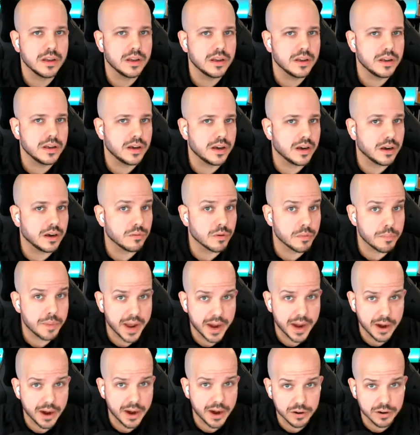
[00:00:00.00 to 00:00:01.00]

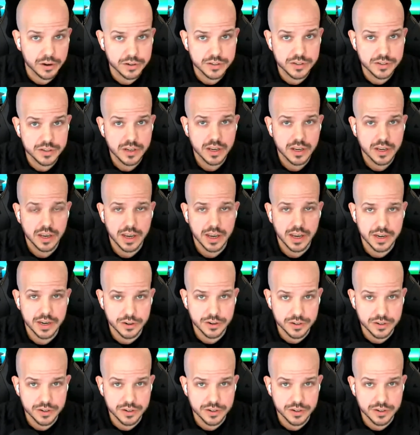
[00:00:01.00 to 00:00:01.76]
repairs and your